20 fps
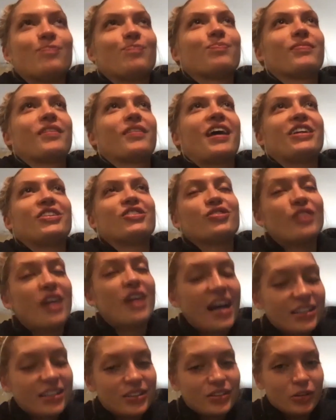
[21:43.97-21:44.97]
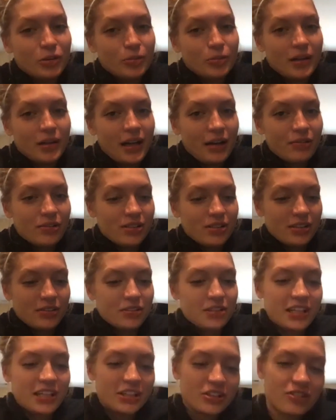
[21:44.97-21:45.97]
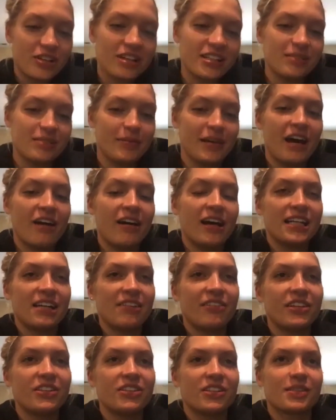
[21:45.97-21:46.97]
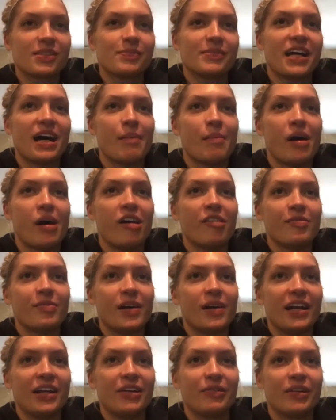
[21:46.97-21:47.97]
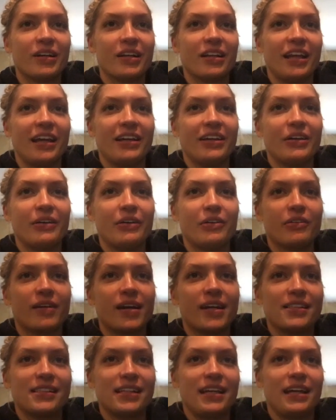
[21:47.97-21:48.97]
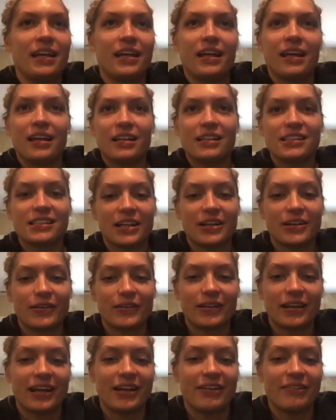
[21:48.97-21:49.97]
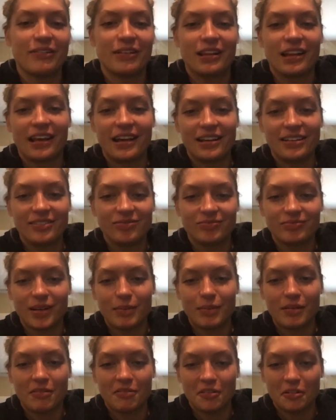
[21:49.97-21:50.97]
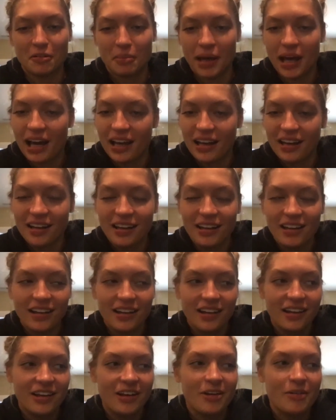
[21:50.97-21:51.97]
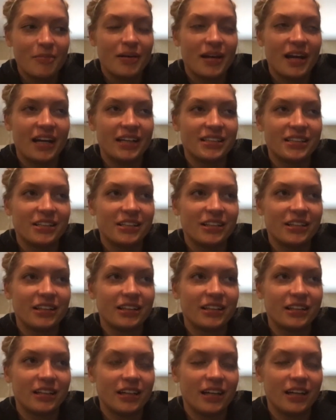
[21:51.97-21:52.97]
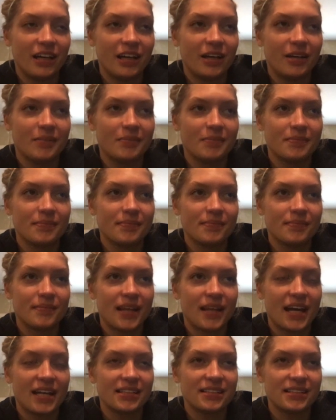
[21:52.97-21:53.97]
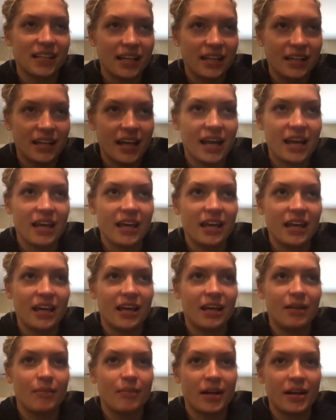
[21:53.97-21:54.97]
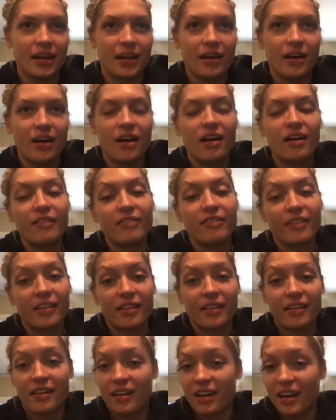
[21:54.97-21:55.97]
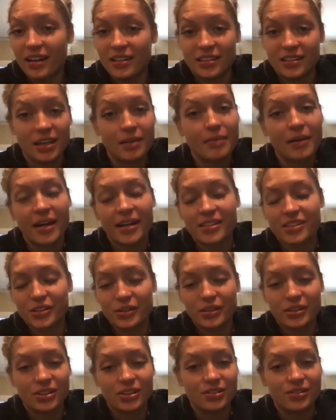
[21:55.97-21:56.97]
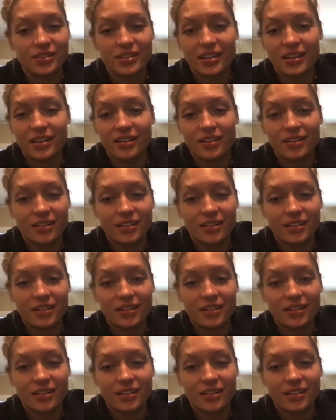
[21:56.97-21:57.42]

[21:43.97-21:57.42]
I tried to, but it was like stressing me out. I definitely took some time off, but I didn't want to like go crazy eating because I knew that it would like make me feel bad. But I took that Sunday and Monday off and then had to get back to it Tuesday.